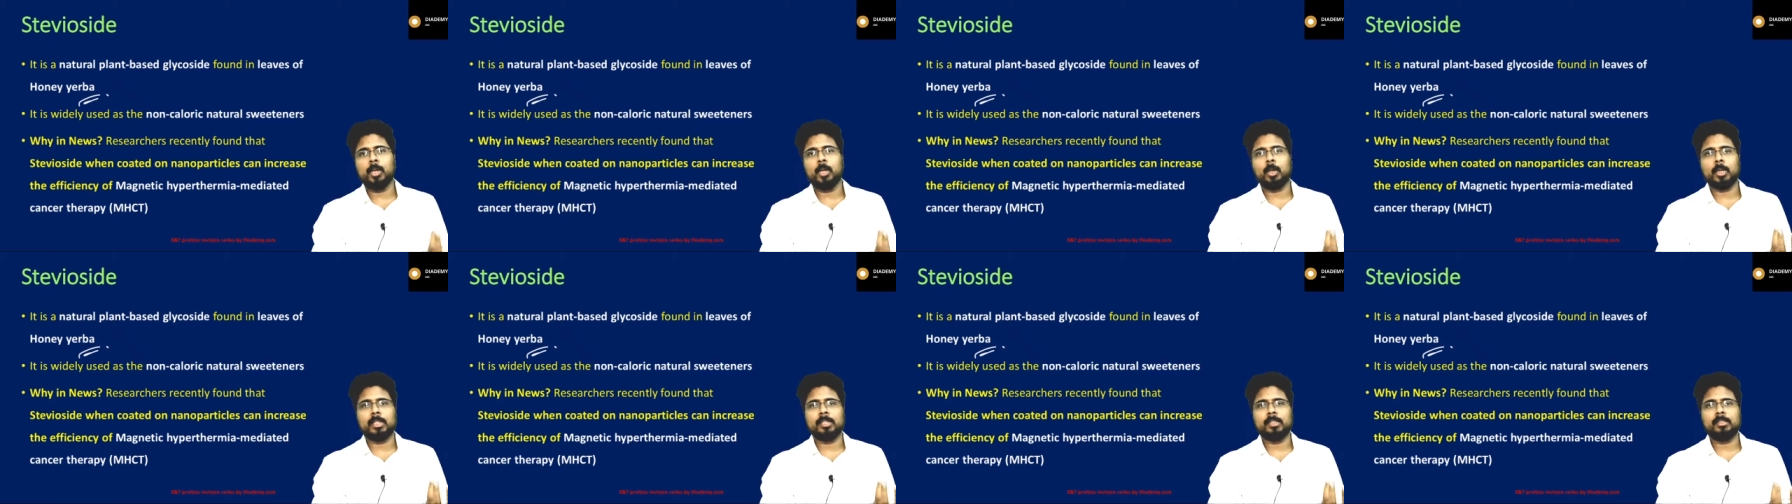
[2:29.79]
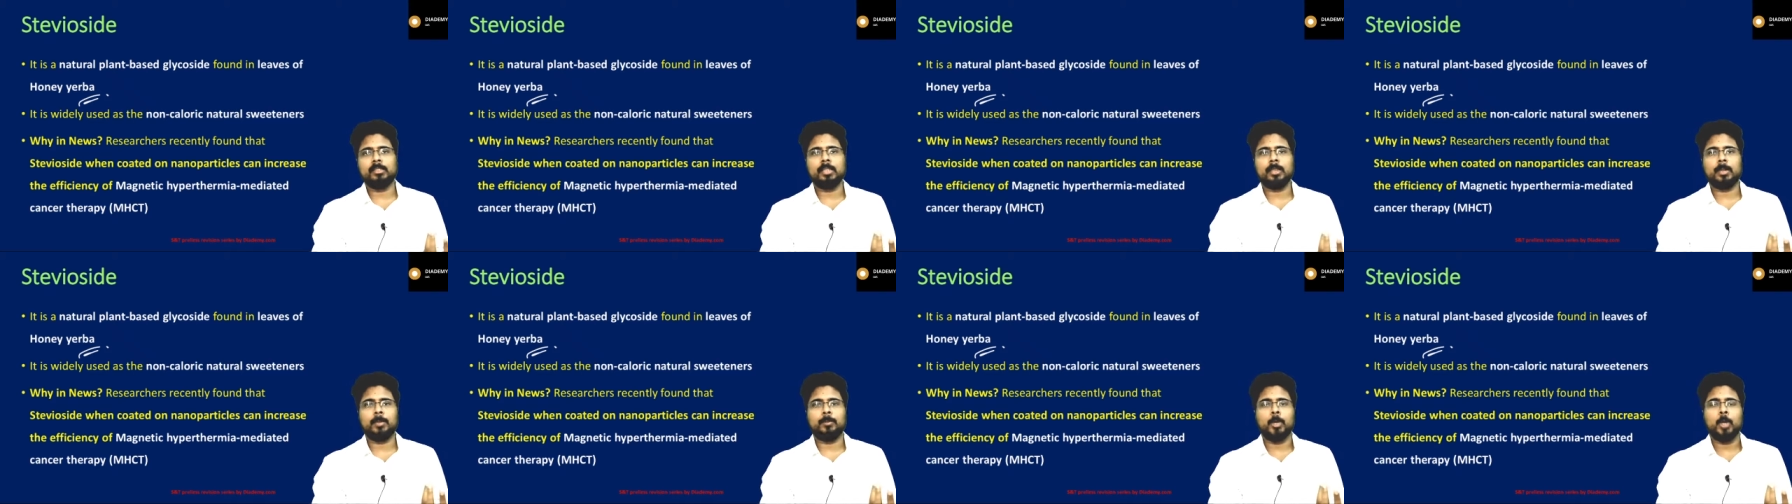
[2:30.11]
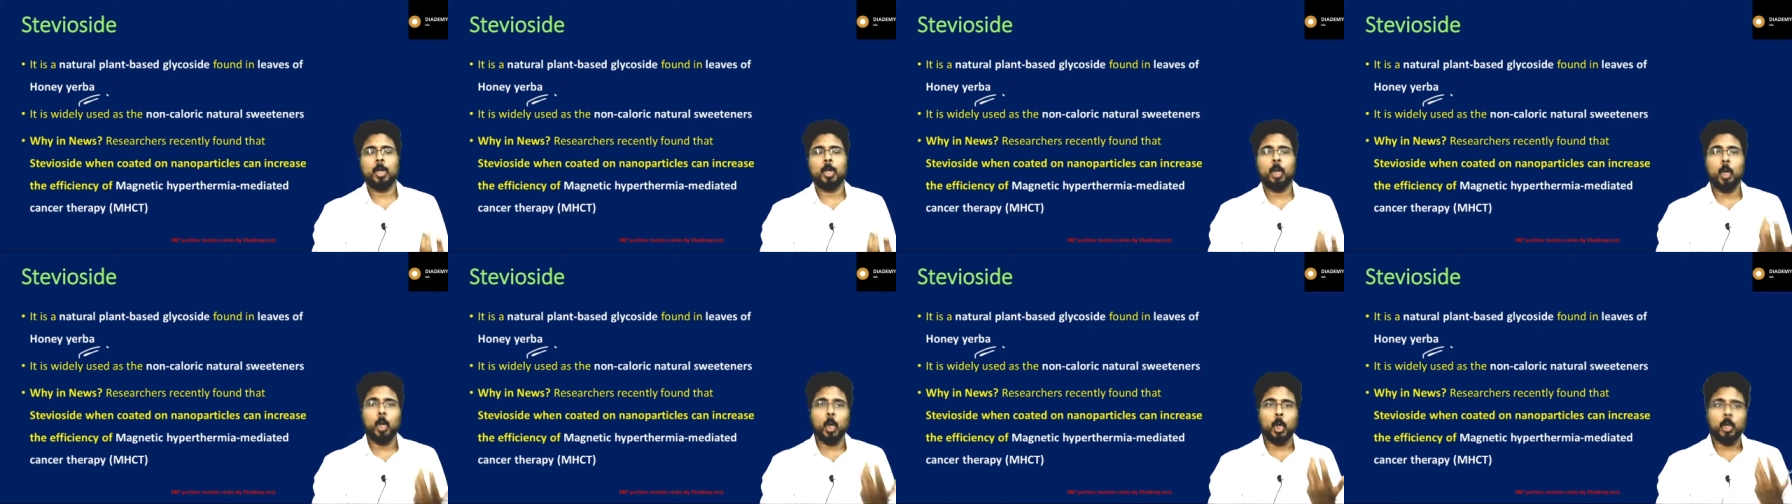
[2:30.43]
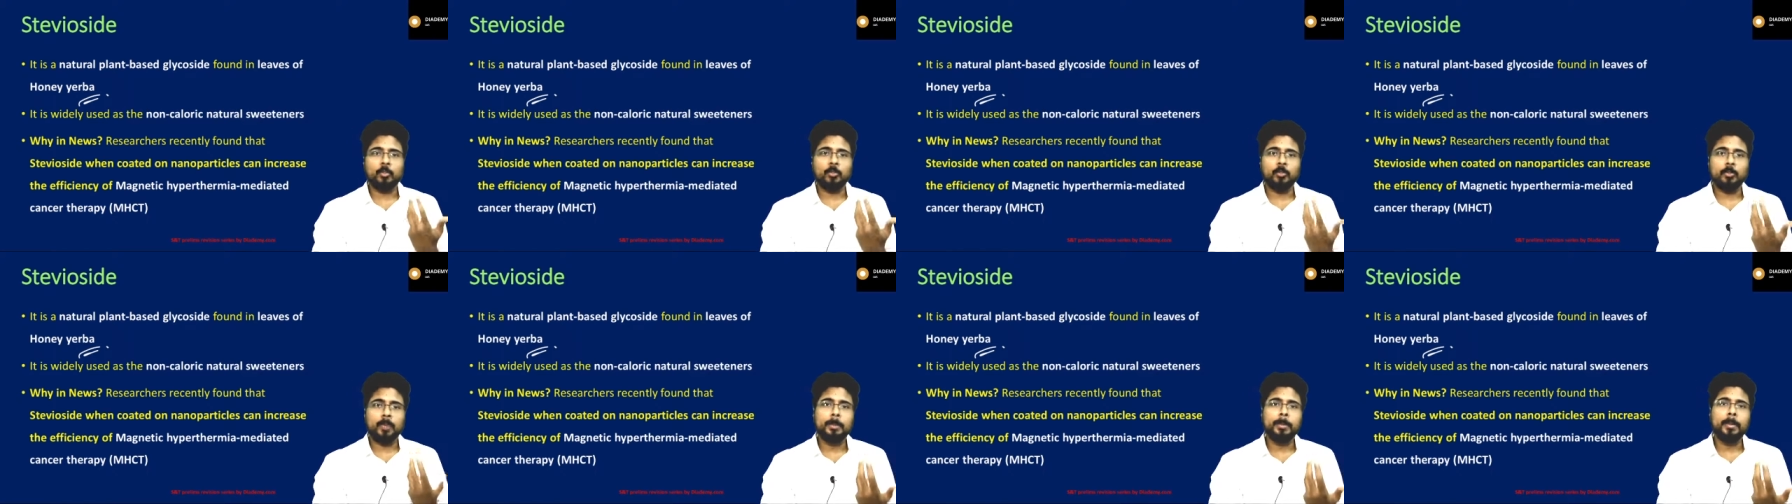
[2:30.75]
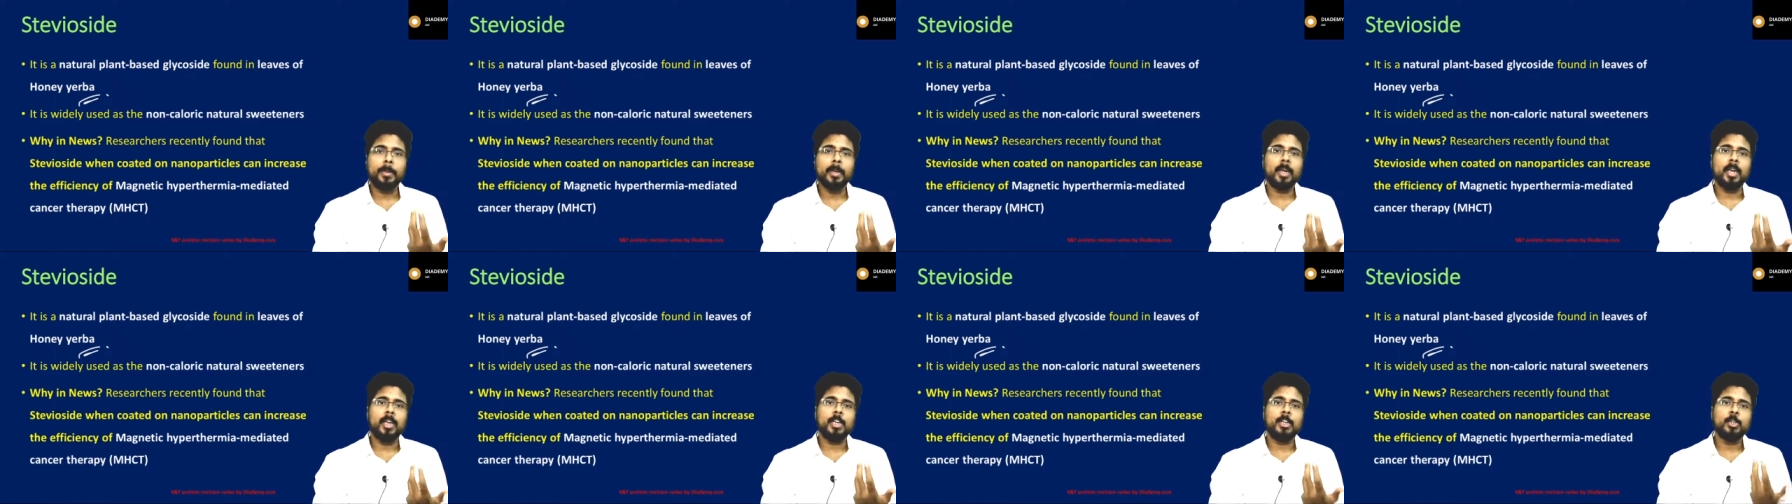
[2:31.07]
You can say lot of
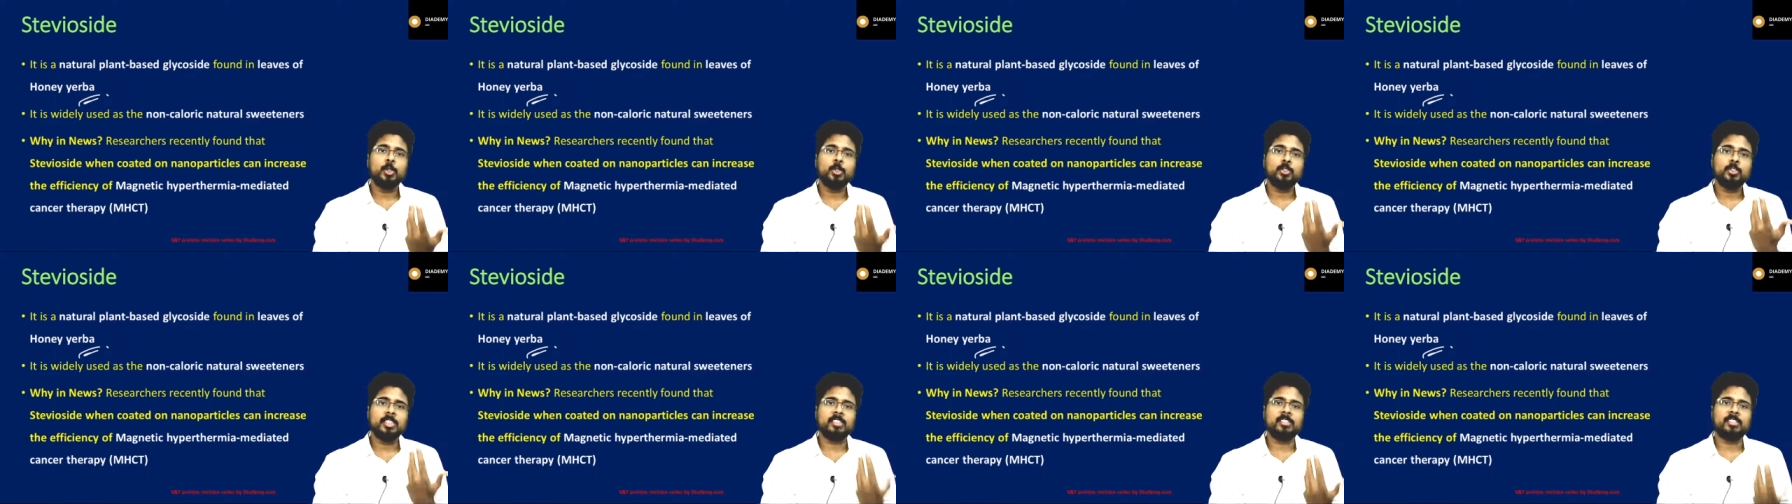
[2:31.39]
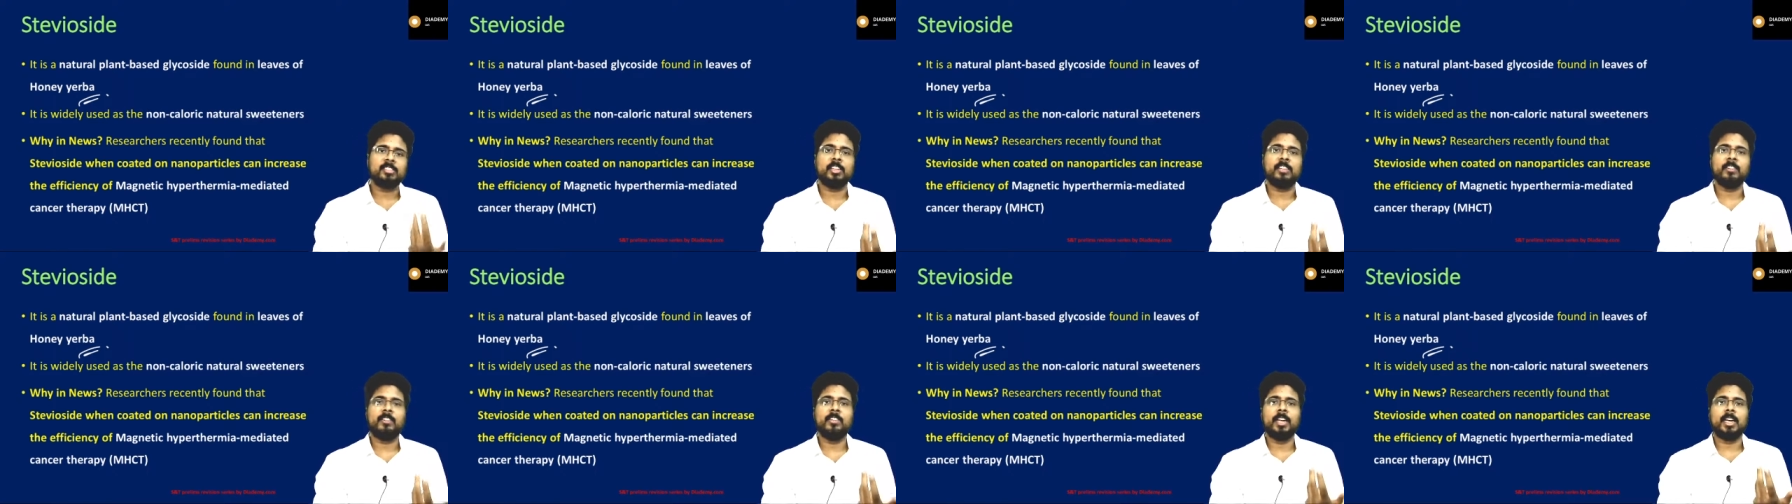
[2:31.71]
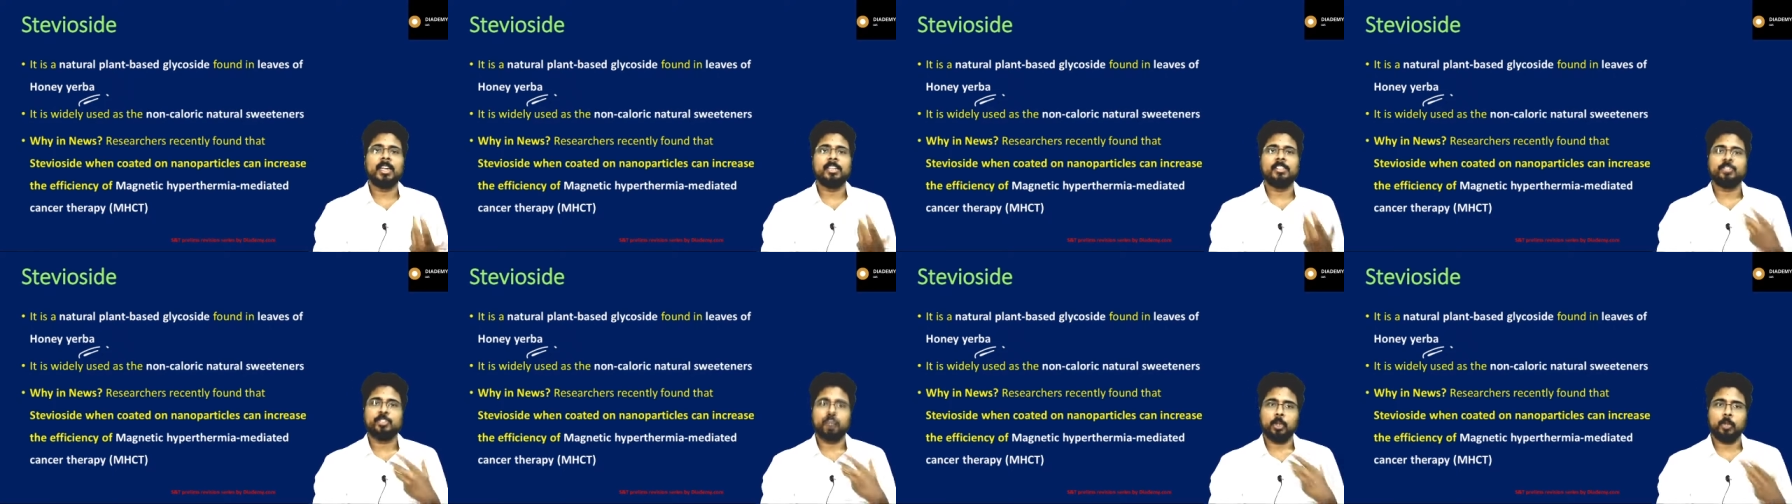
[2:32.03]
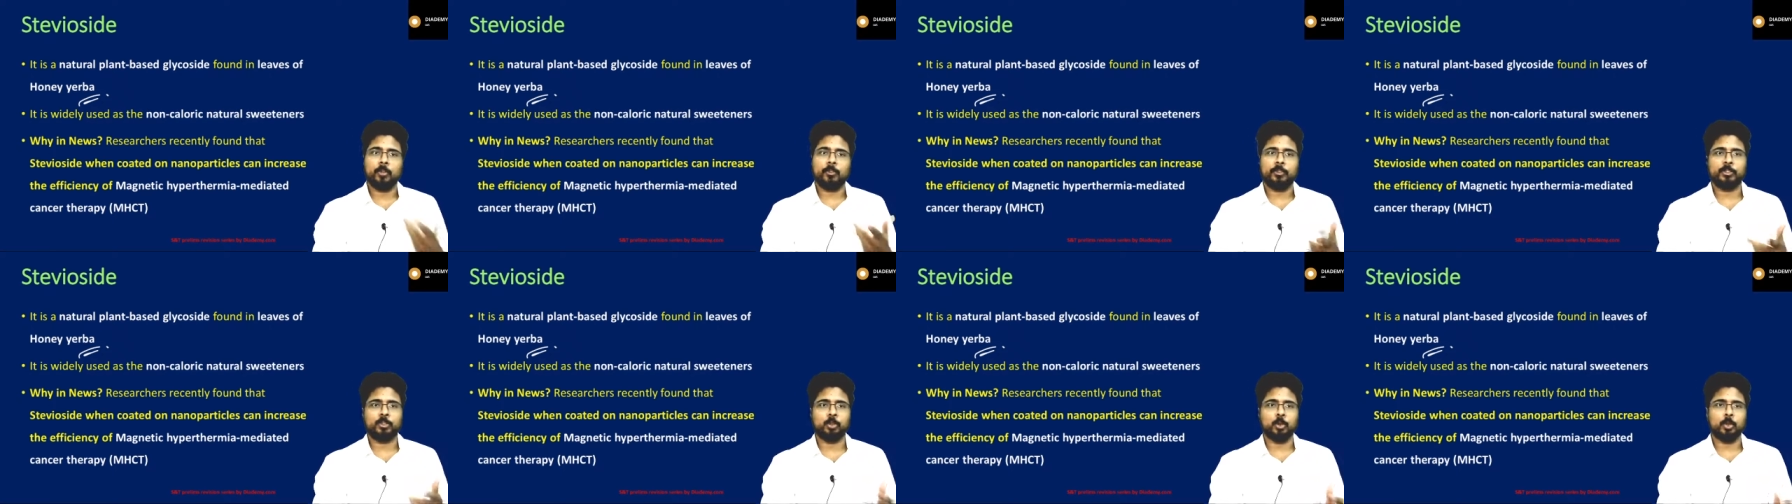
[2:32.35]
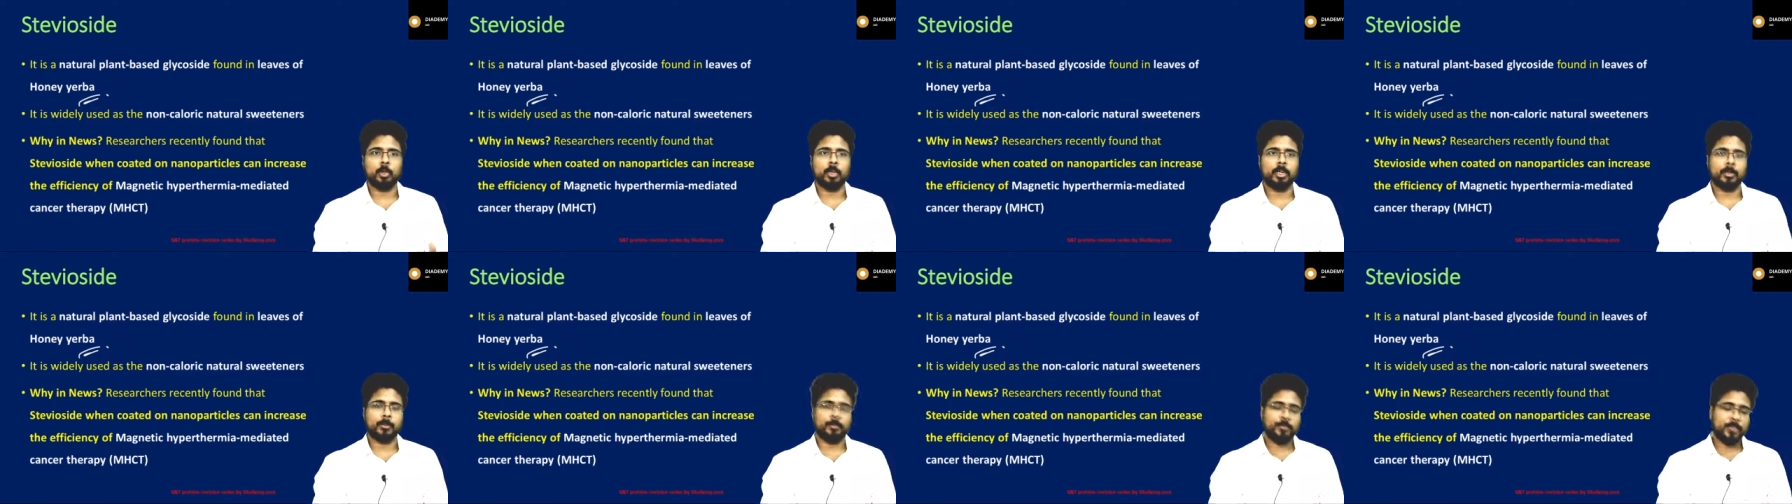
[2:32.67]
people use this stevia instead of
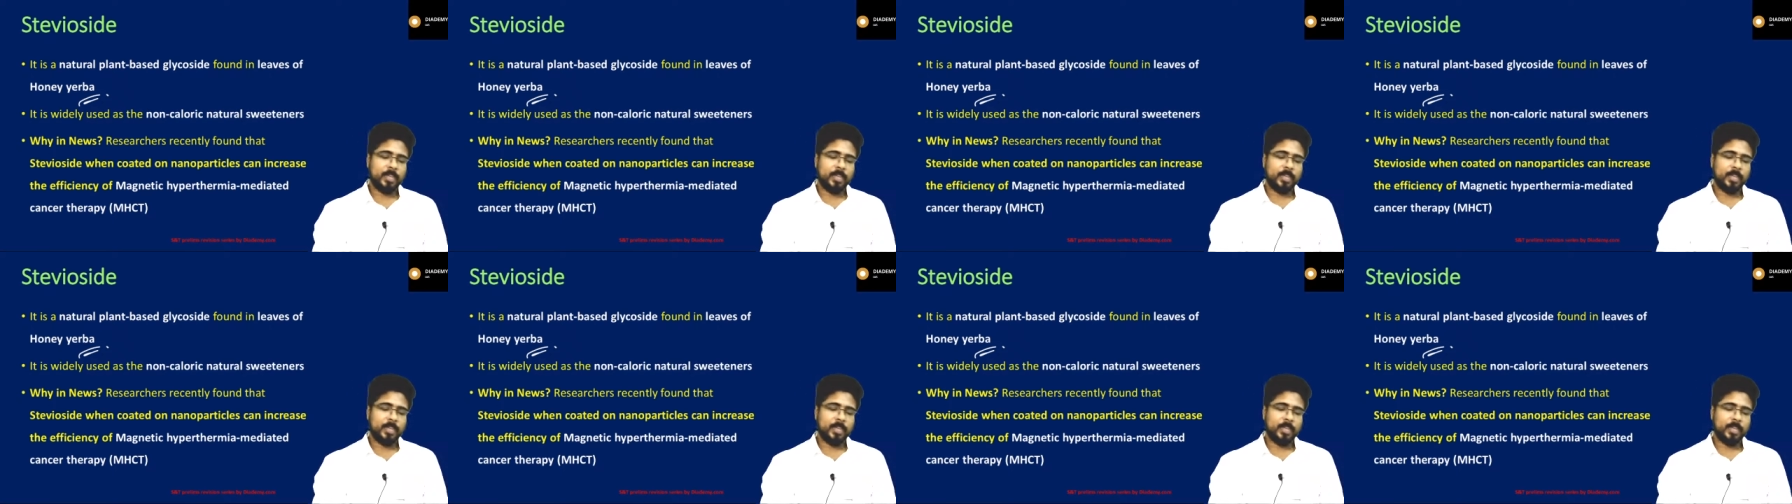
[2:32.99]
sugar.